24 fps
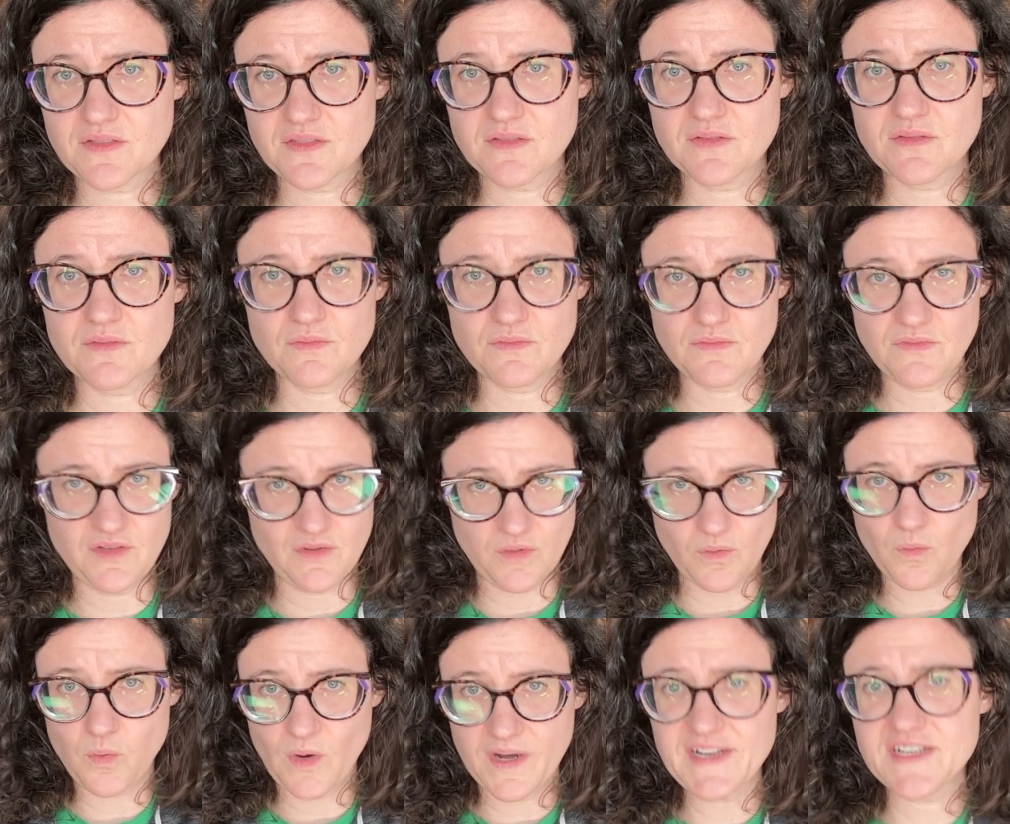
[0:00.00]

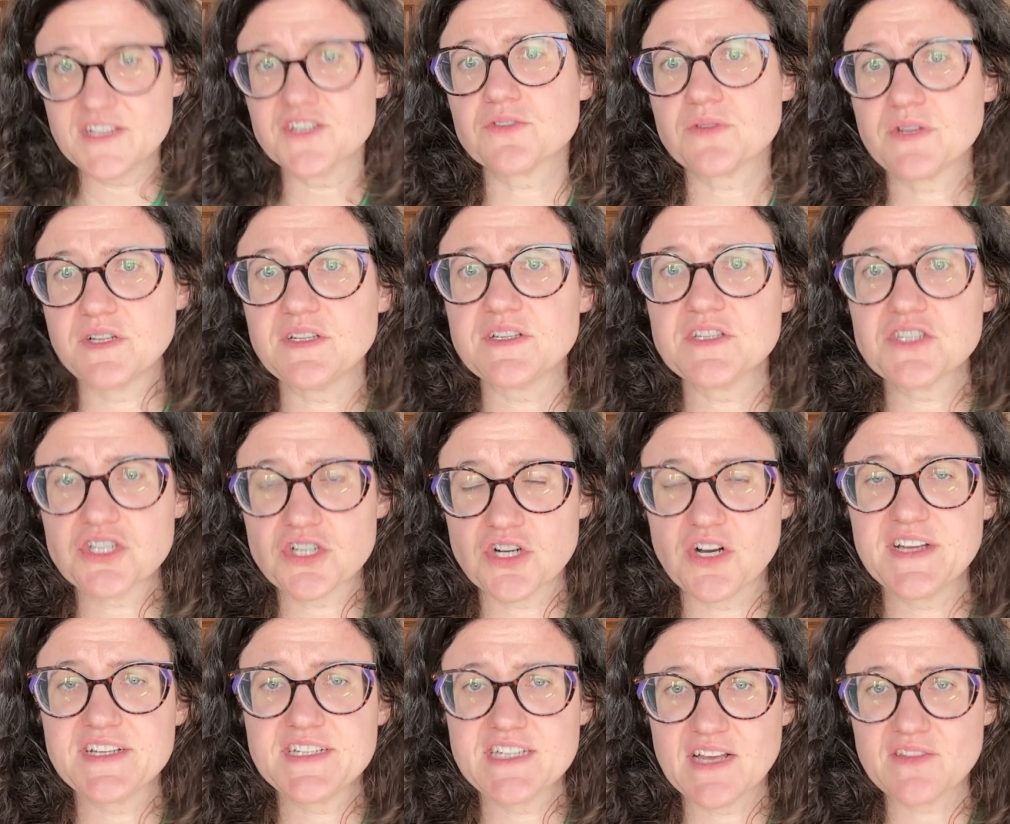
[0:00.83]
what Israel is
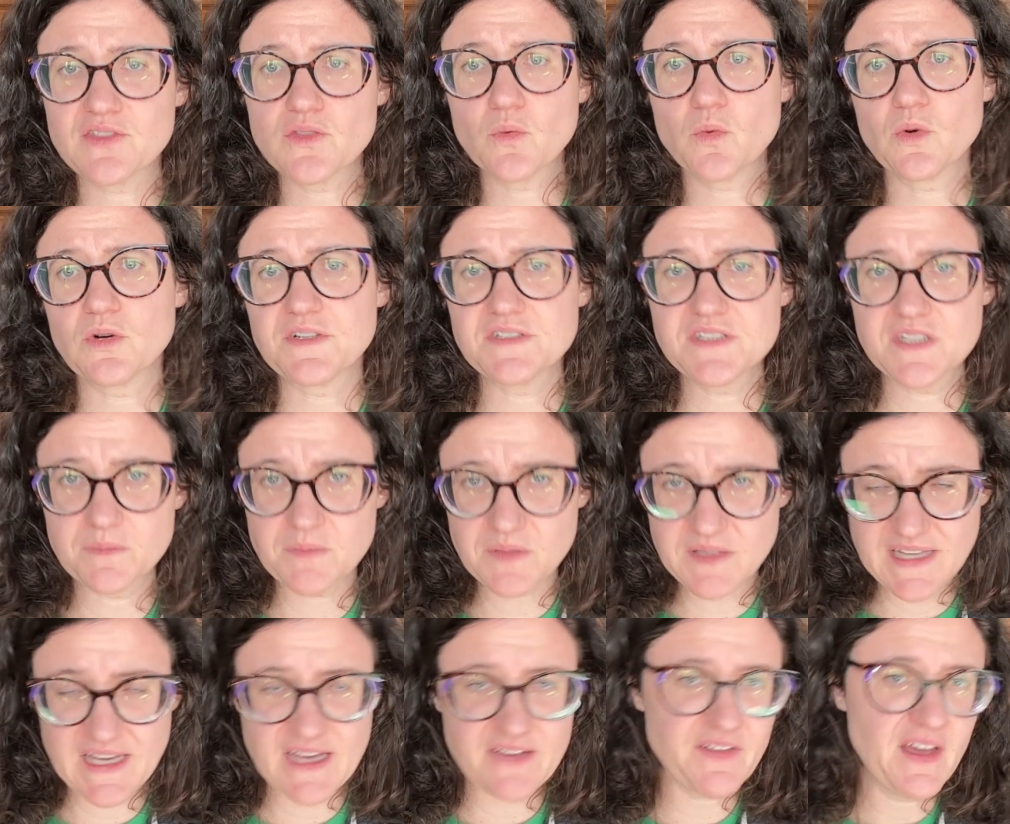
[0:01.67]
trying to get the world to
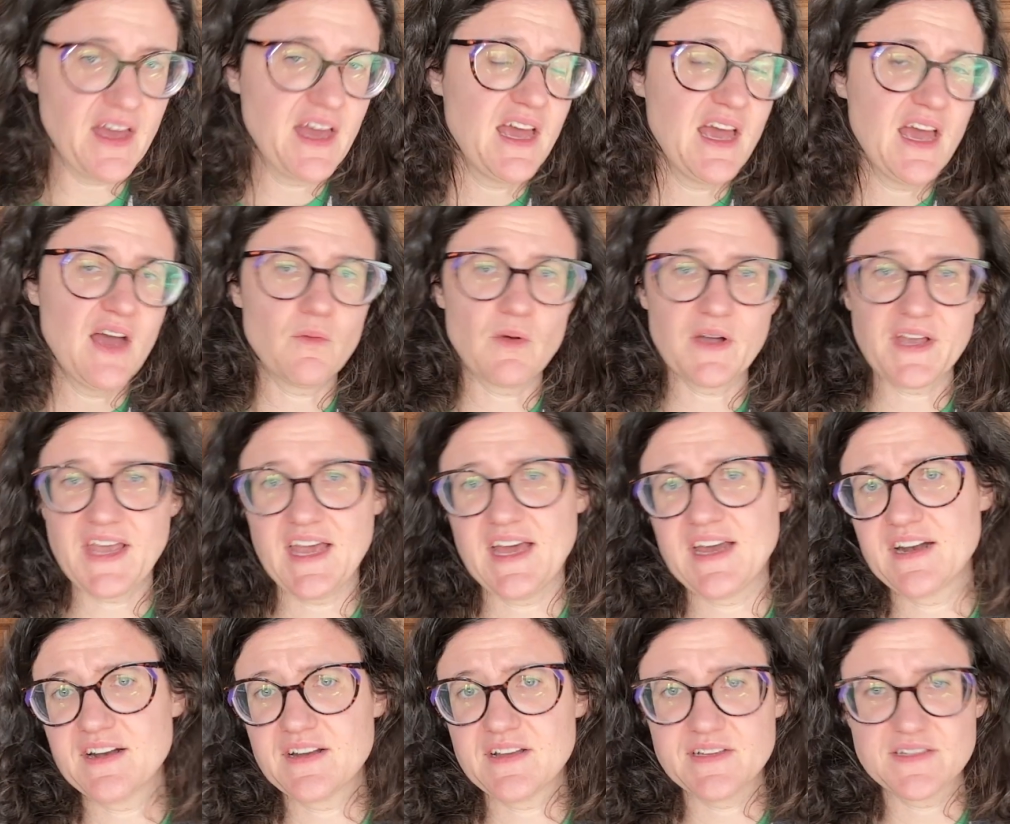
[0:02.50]
believe and what
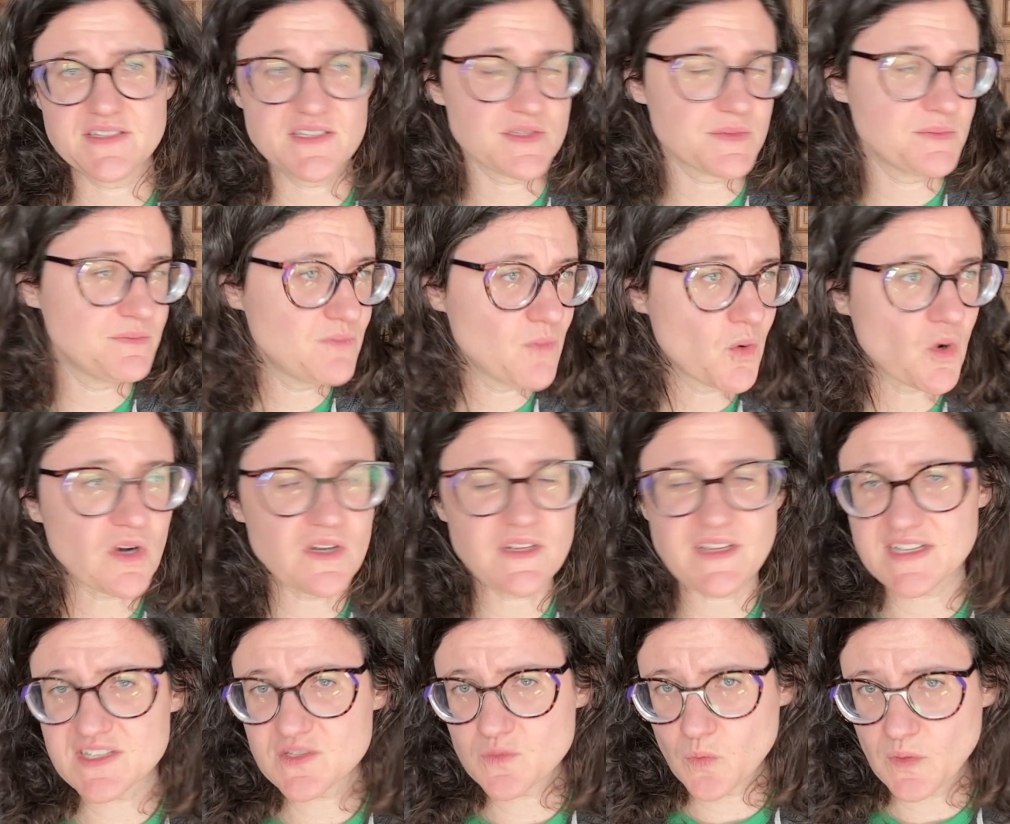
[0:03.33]
Canada is more or
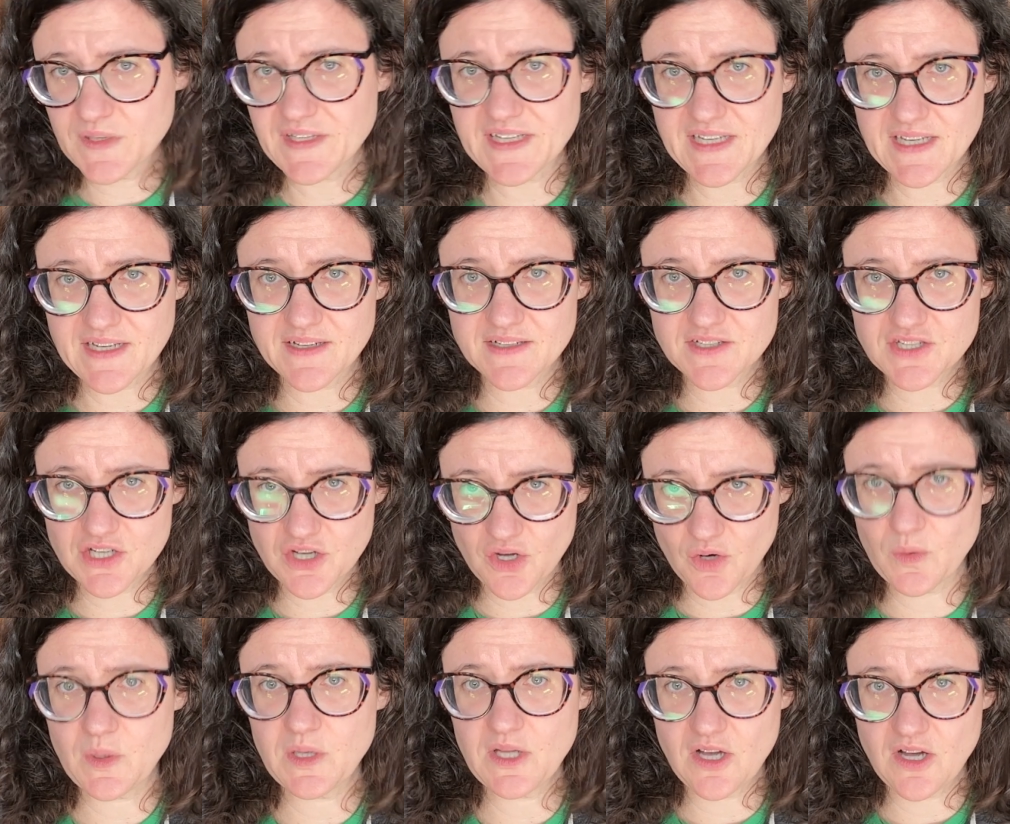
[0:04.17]
less willing to
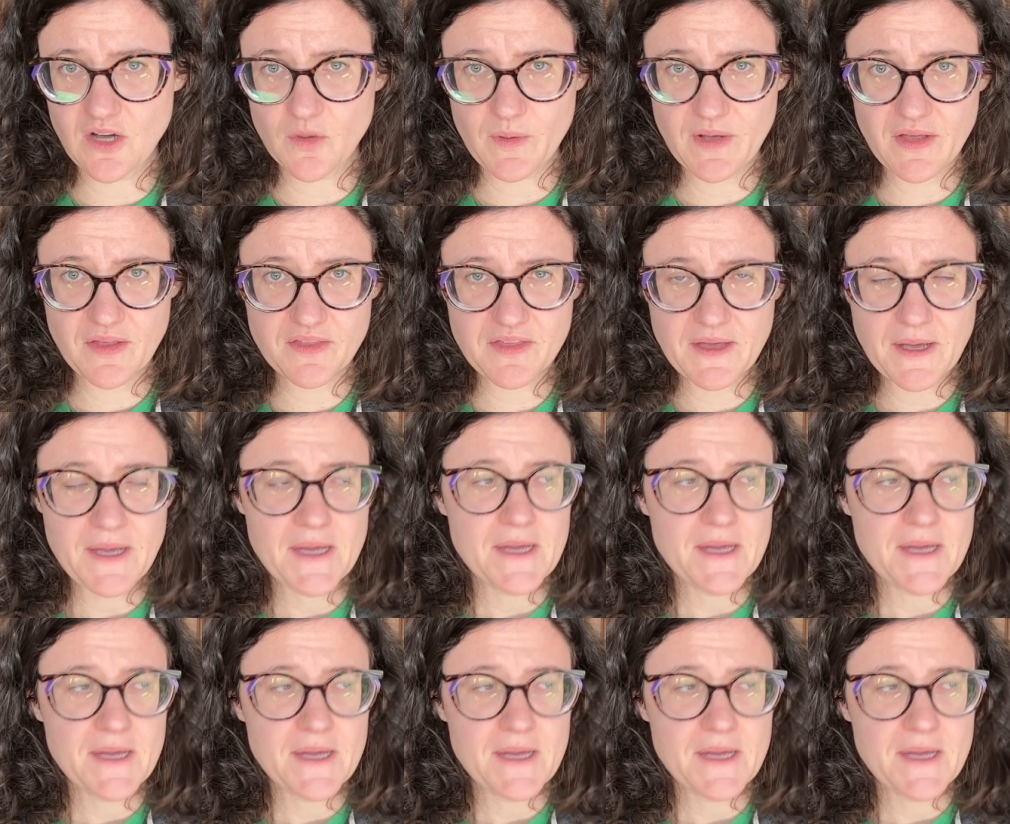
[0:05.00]
go along with.